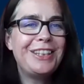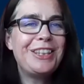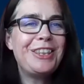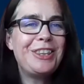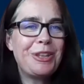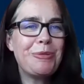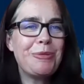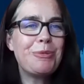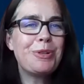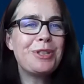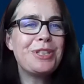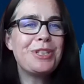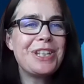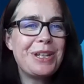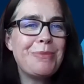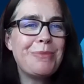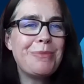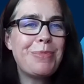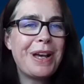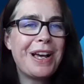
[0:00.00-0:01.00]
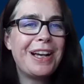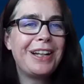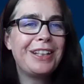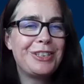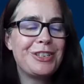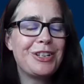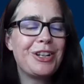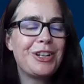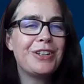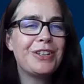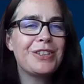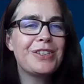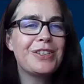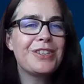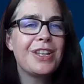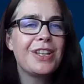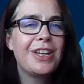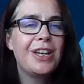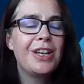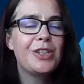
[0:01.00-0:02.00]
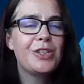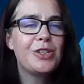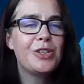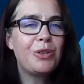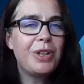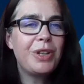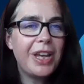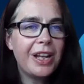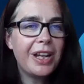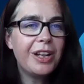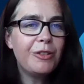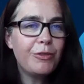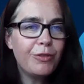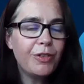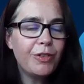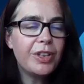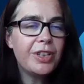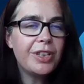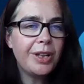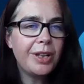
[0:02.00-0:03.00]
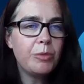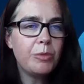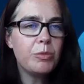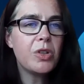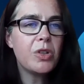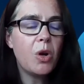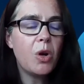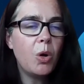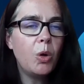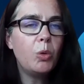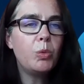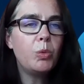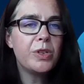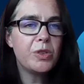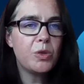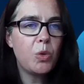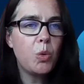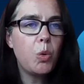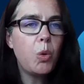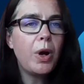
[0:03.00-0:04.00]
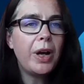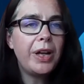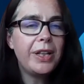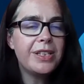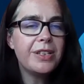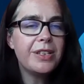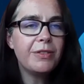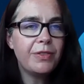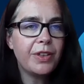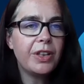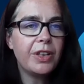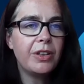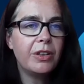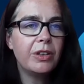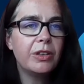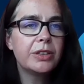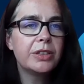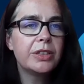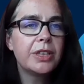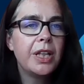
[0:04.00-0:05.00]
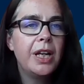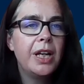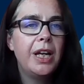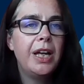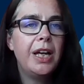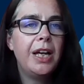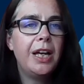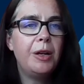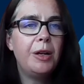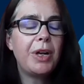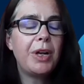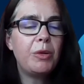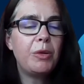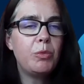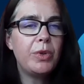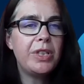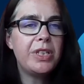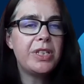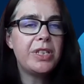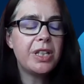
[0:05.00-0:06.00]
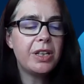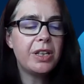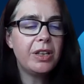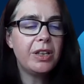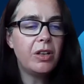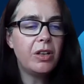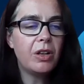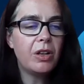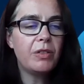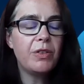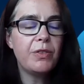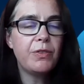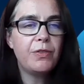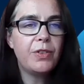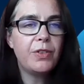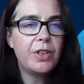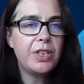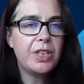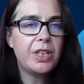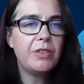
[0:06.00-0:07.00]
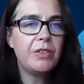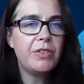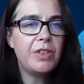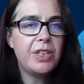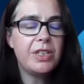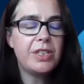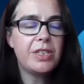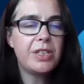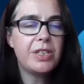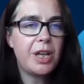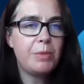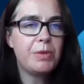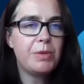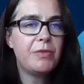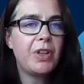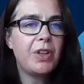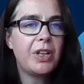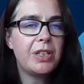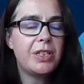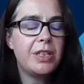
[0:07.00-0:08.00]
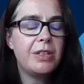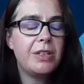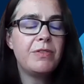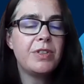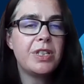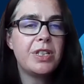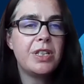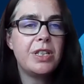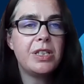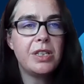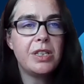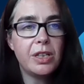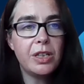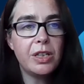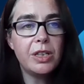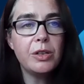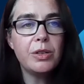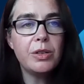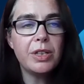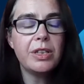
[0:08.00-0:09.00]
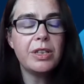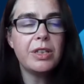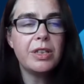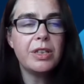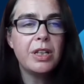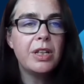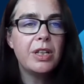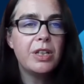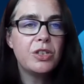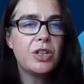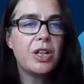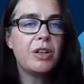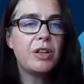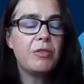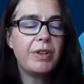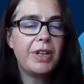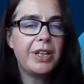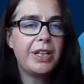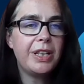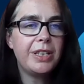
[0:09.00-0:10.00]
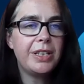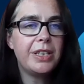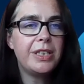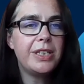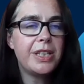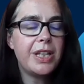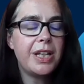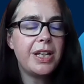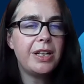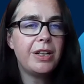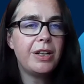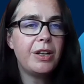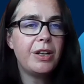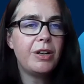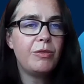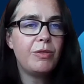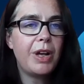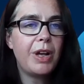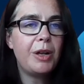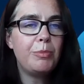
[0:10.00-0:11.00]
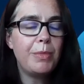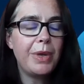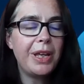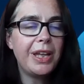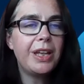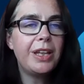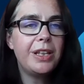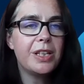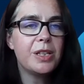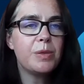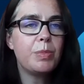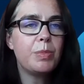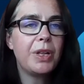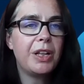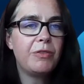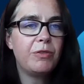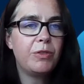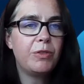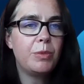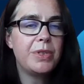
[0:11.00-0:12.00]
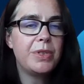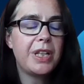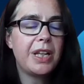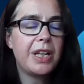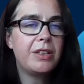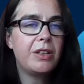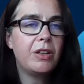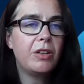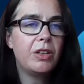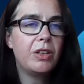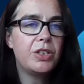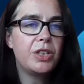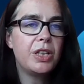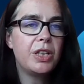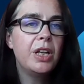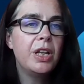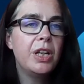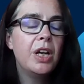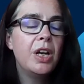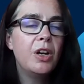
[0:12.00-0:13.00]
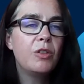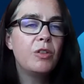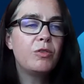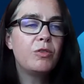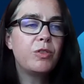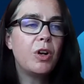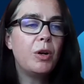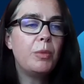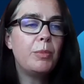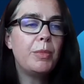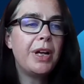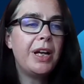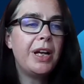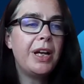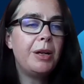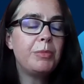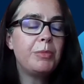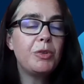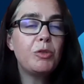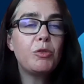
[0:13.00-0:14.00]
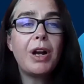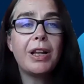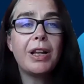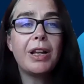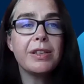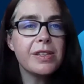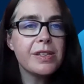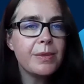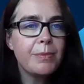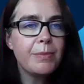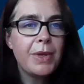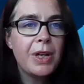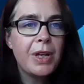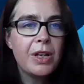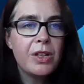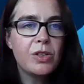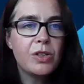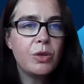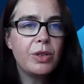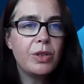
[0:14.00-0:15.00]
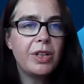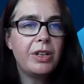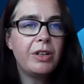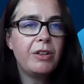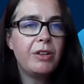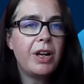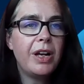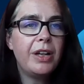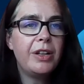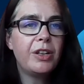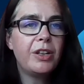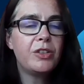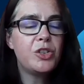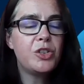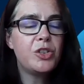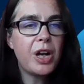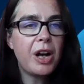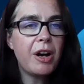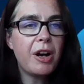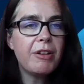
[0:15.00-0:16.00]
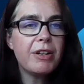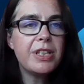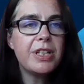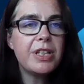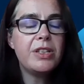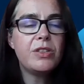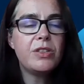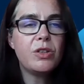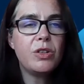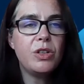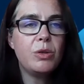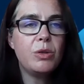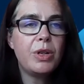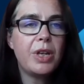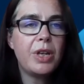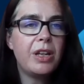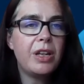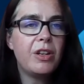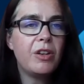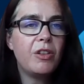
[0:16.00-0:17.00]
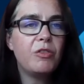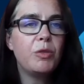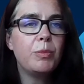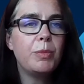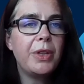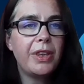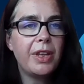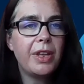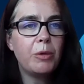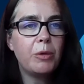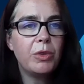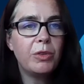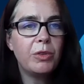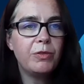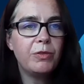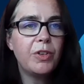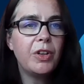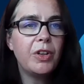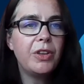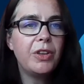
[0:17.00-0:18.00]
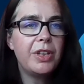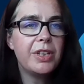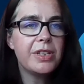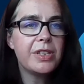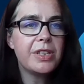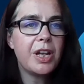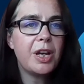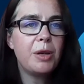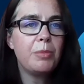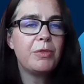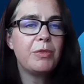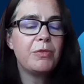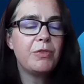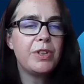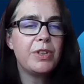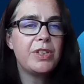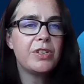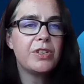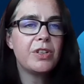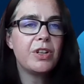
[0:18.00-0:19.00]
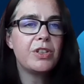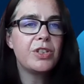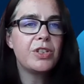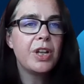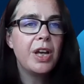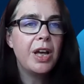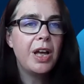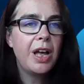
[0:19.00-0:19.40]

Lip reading: They wouldn't impact us. So getting funding was always quite difficult. And we did a lot of the funding of these types of activities, including generating the data around making this platform technology from grants. So they're either charities or UK government that will fund this type of research.